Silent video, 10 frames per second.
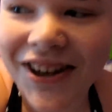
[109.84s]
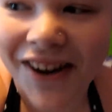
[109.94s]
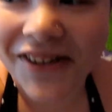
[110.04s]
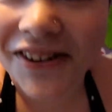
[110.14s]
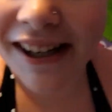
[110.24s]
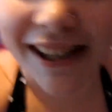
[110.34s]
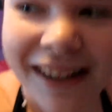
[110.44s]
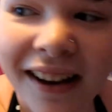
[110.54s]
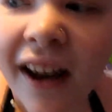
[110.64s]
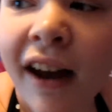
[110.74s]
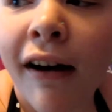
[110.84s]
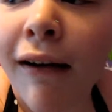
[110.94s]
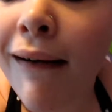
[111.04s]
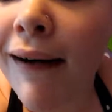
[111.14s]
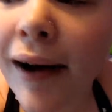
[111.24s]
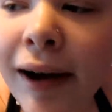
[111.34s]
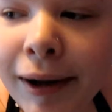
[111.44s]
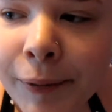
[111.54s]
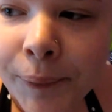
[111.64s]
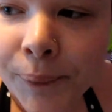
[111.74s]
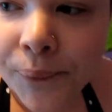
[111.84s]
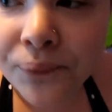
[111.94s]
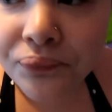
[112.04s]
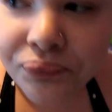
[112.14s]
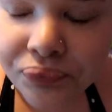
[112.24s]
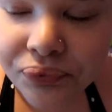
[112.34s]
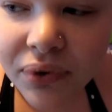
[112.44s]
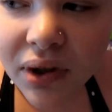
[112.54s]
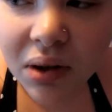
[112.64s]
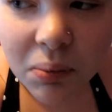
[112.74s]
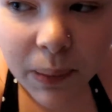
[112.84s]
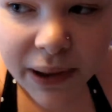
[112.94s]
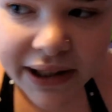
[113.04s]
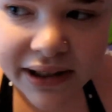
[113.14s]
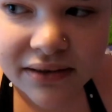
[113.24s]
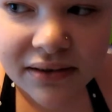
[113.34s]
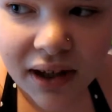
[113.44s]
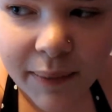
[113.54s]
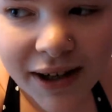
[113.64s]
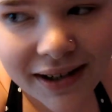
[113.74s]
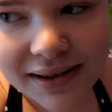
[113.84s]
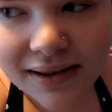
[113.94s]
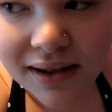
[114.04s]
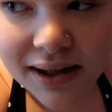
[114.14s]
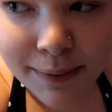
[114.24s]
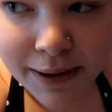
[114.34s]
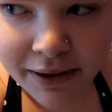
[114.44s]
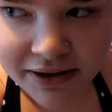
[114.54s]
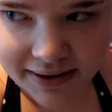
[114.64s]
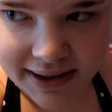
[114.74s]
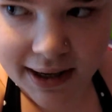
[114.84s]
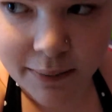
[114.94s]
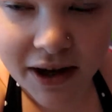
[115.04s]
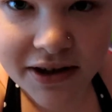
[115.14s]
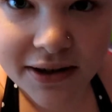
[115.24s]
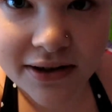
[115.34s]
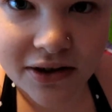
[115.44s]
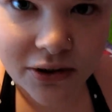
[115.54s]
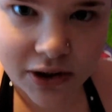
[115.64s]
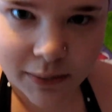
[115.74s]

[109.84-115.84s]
around the lake. Um, but I mean, it's, it's pretty much the same. I just usually